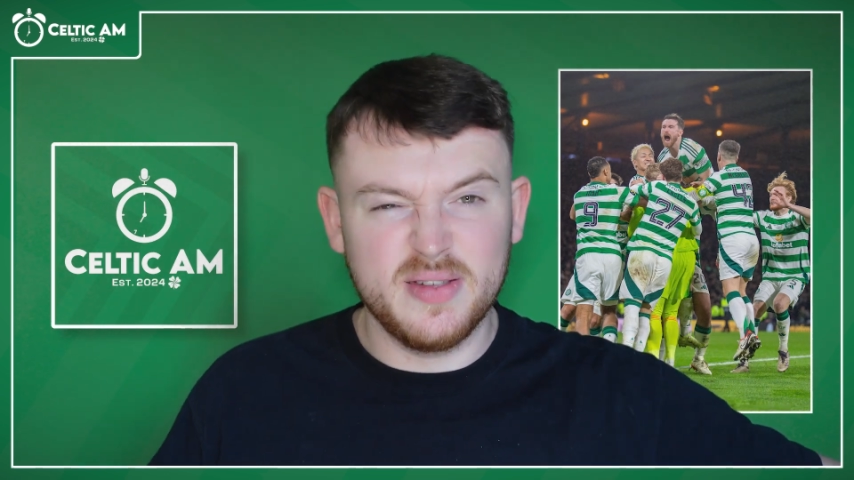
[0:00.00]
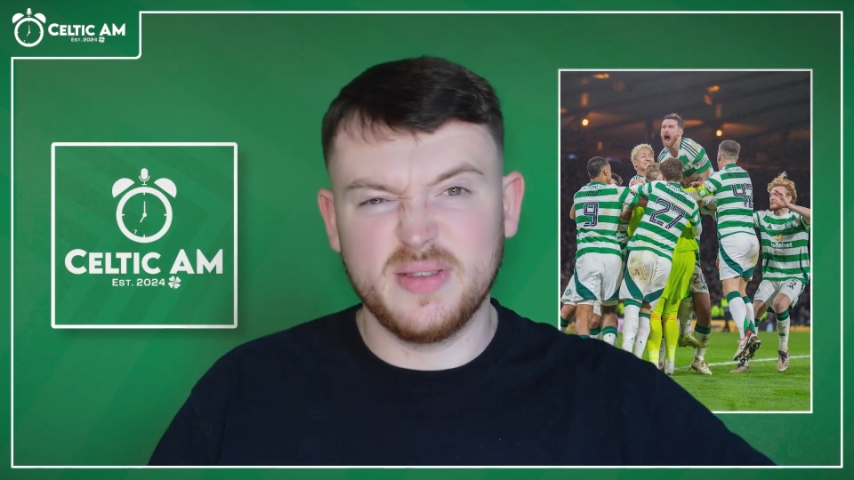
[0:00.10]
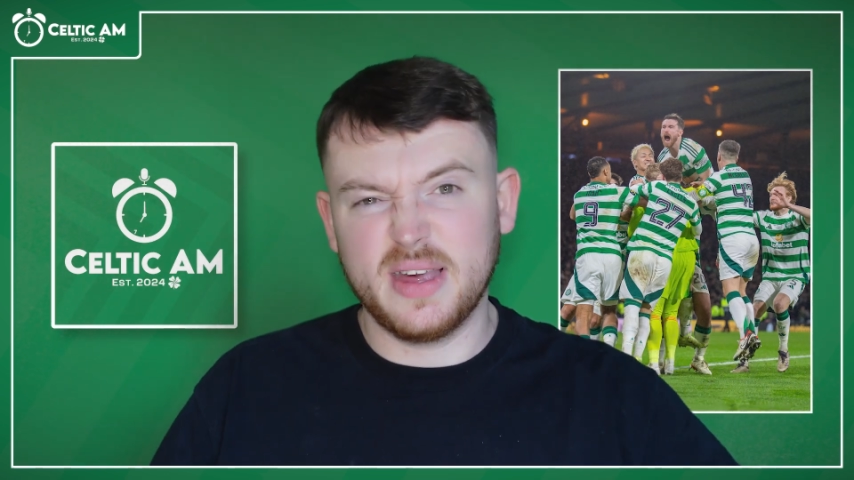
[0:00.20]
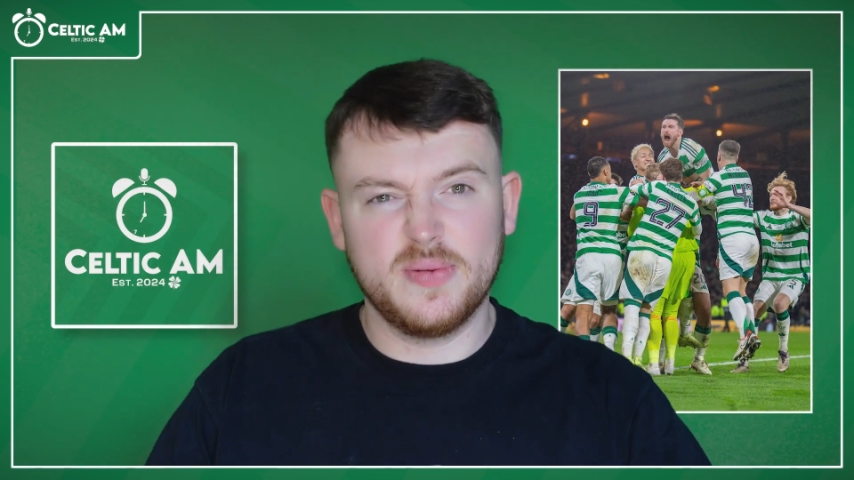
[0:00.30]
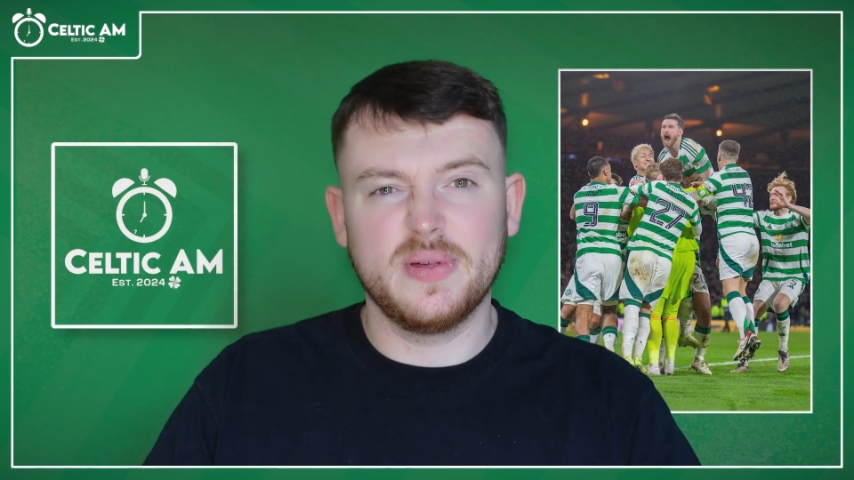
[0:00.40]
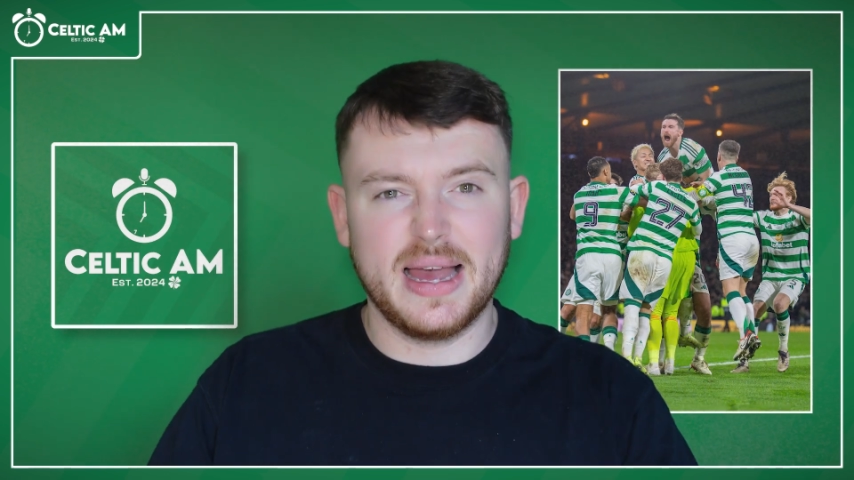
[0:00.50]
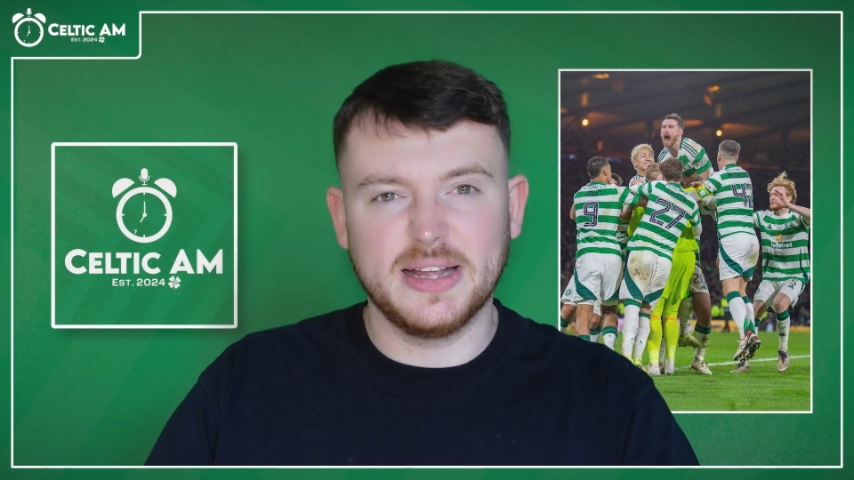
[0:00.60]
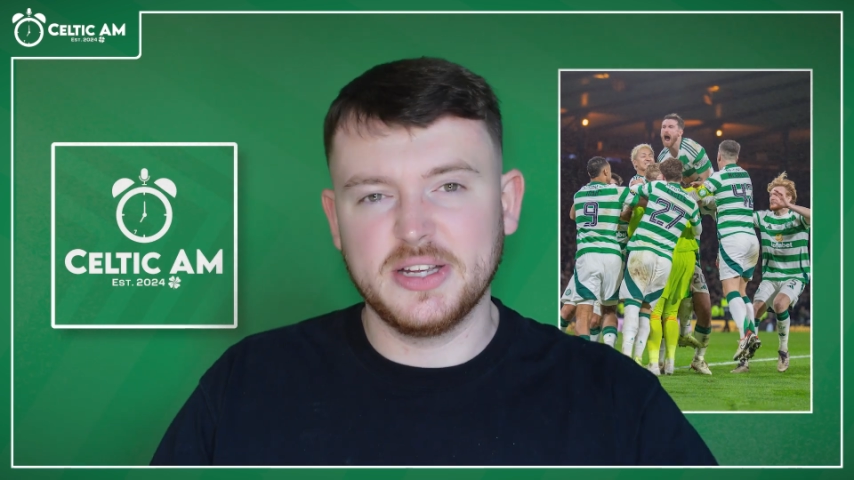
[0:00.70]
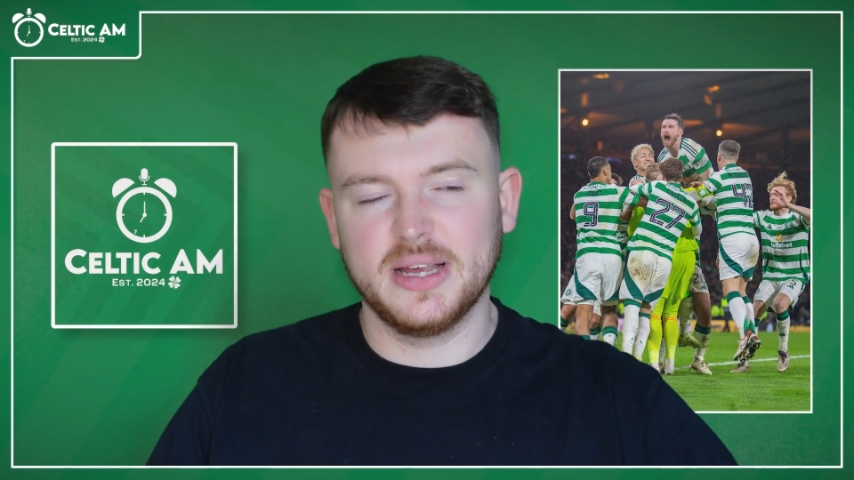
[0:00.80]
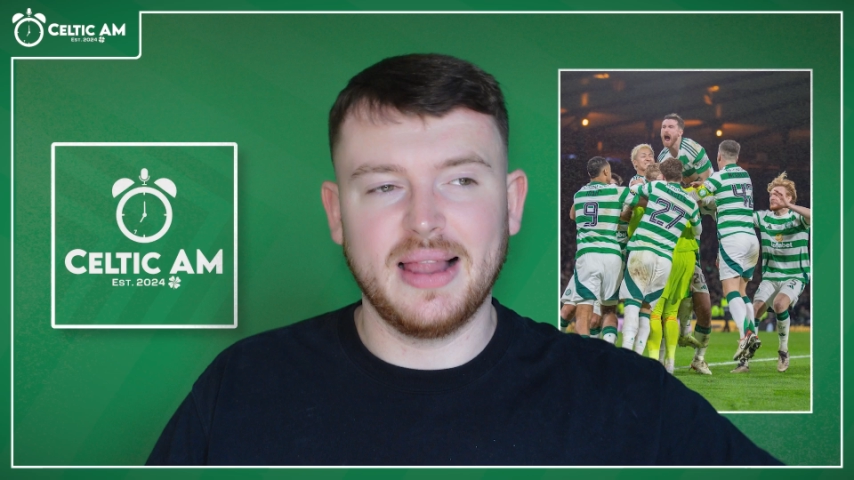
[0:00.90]
So this was
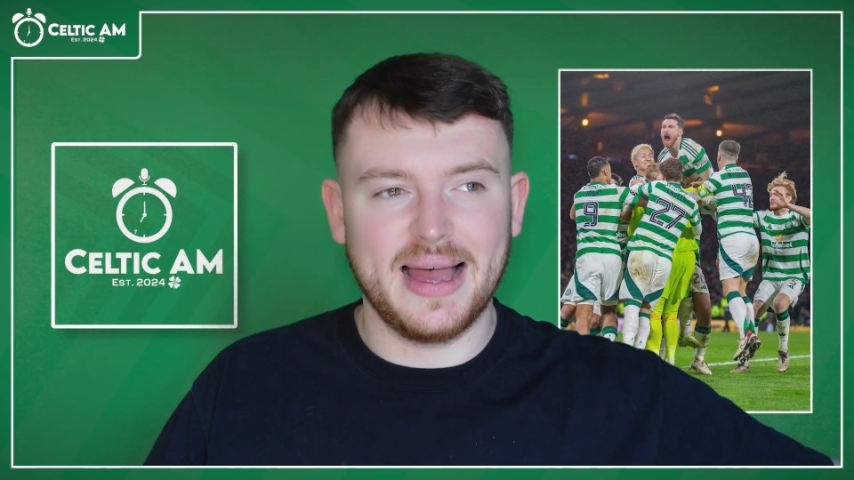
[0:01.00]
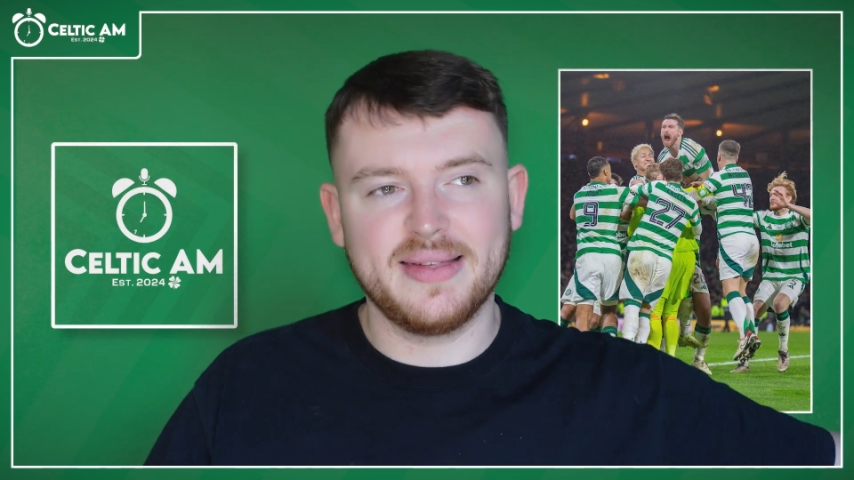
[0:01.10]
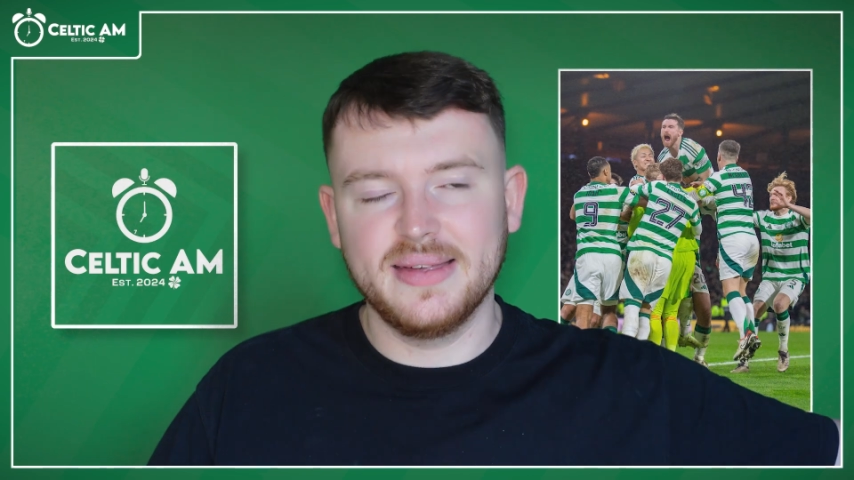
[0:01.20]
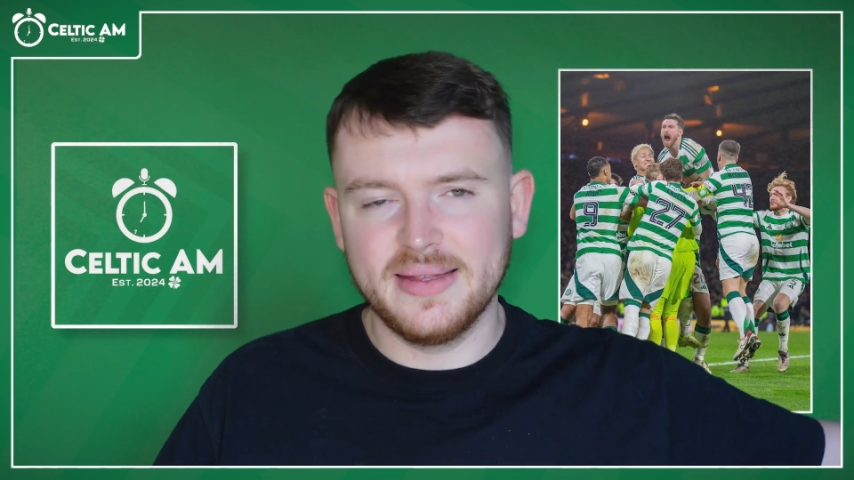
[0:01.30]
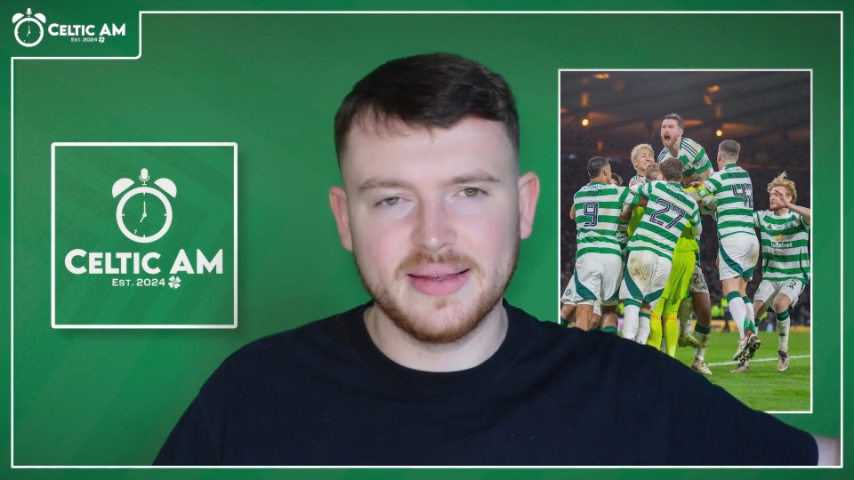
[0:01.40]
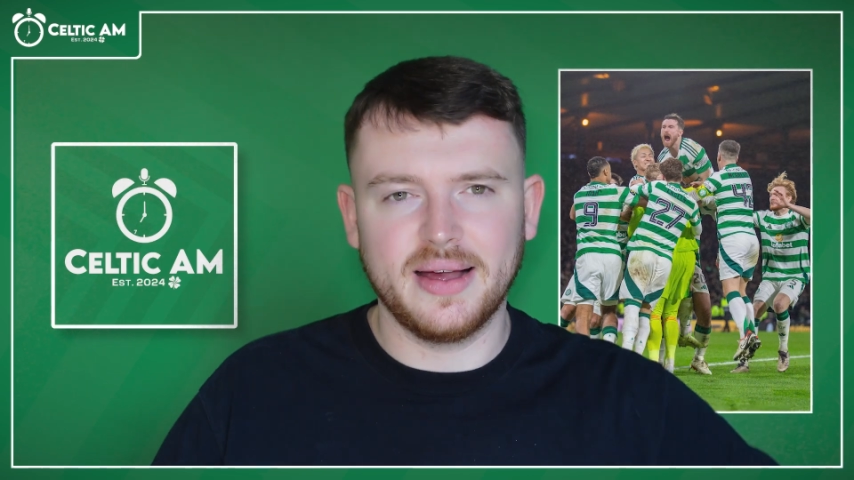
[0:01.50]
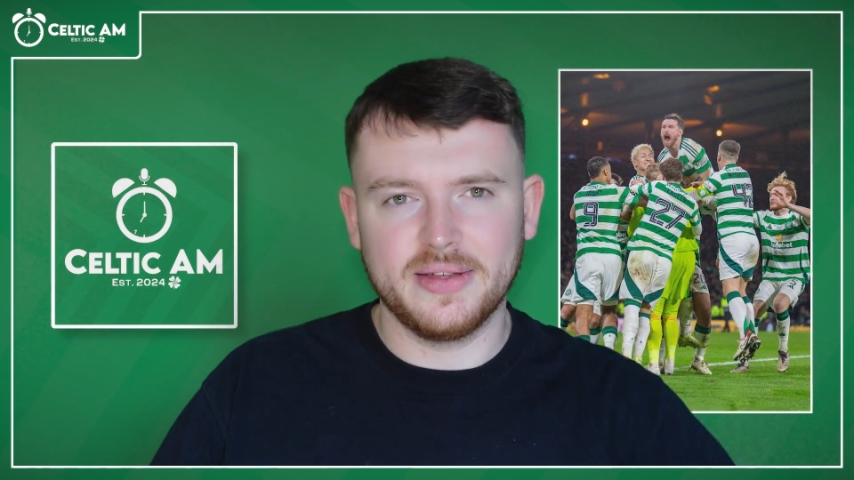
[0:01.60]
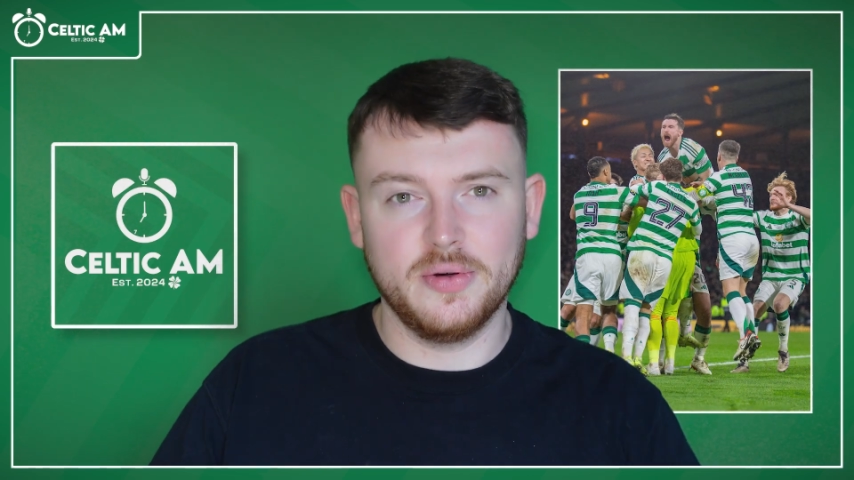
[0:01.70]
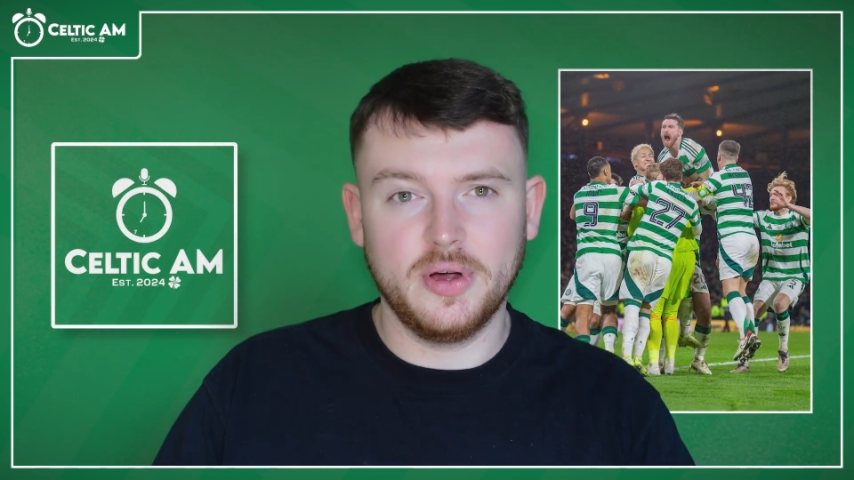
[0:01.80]
actually last season's Glasgow